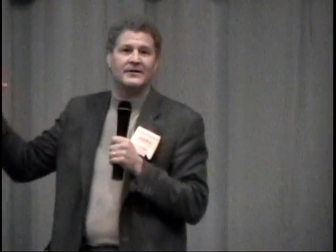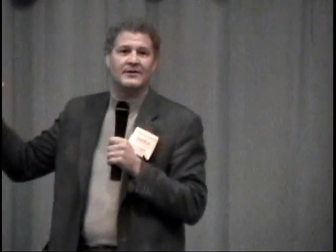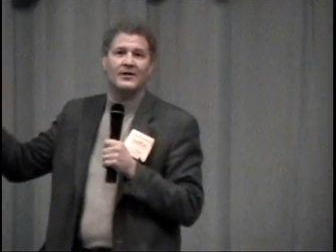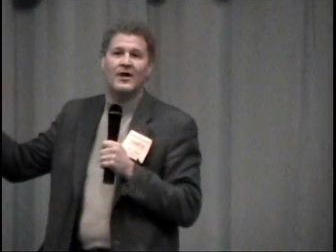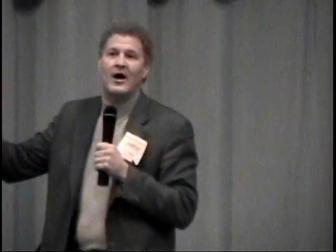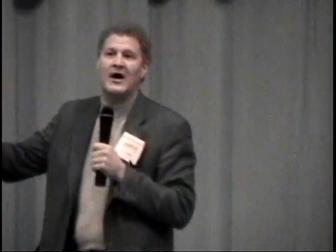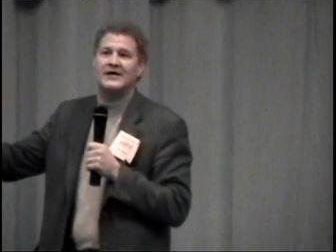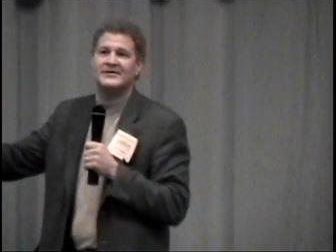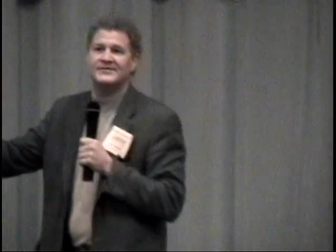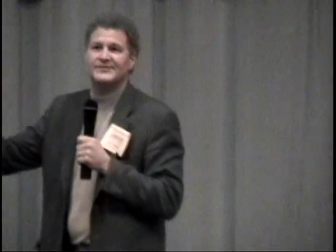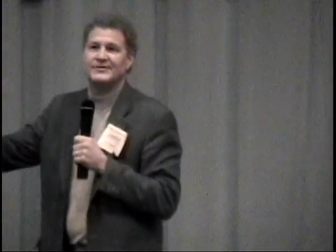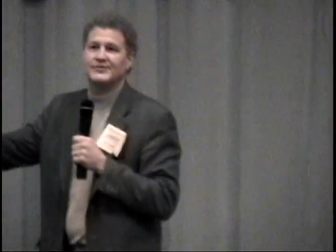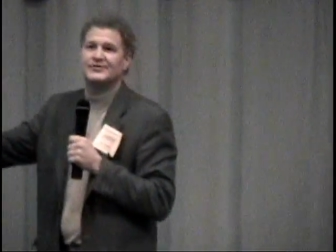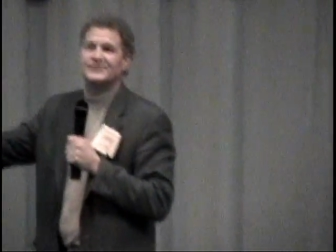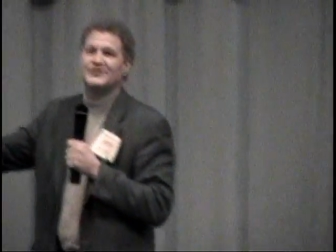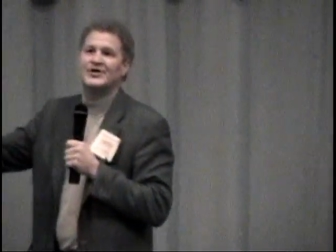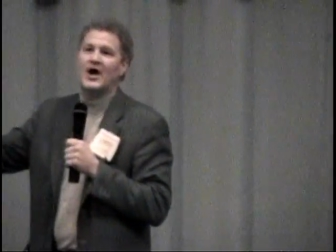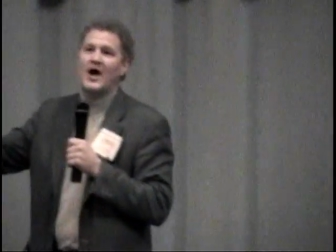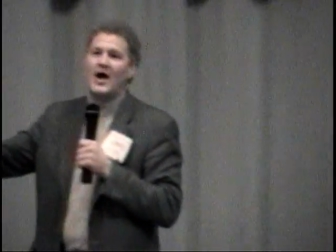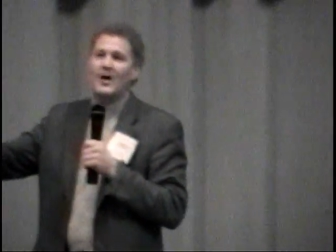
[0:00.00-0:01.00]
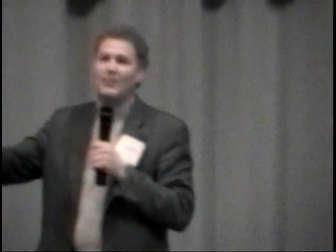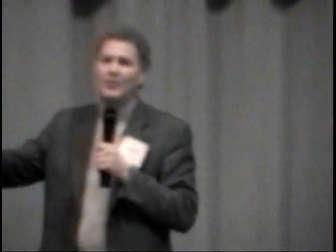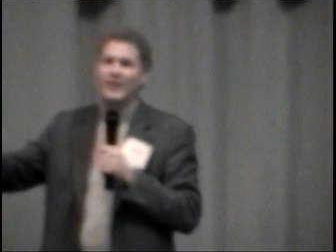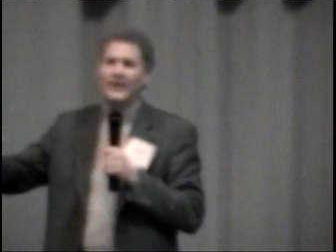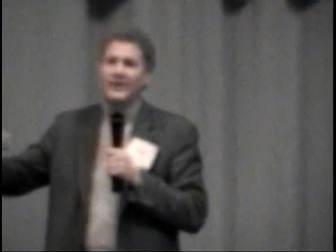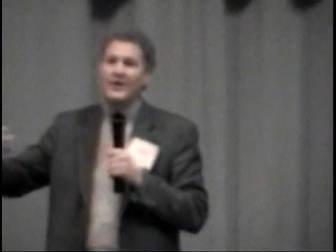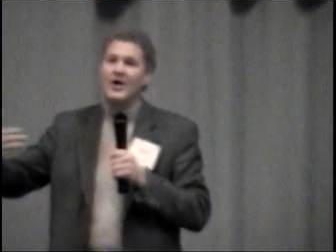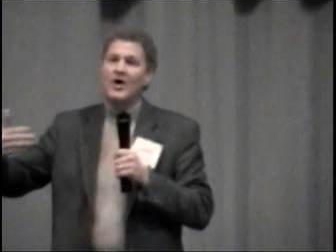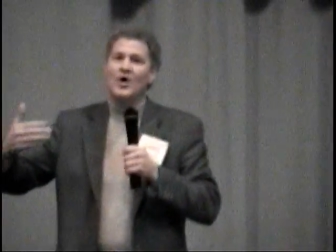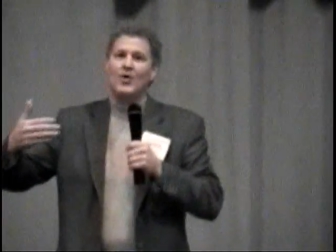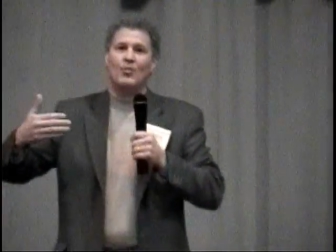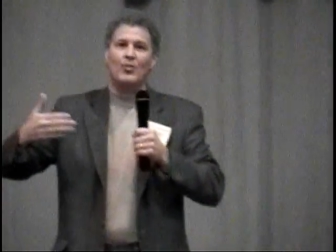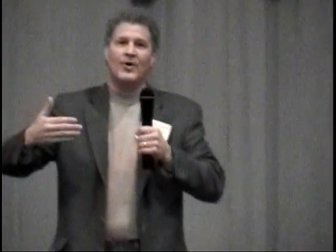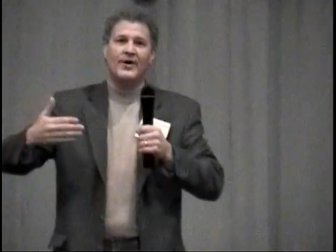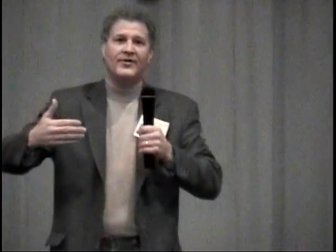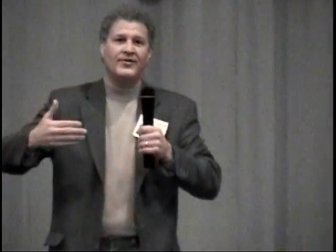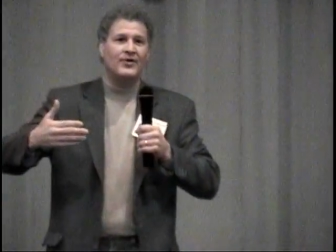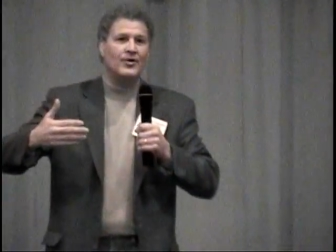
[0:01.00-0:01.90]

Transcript: that lost their job when one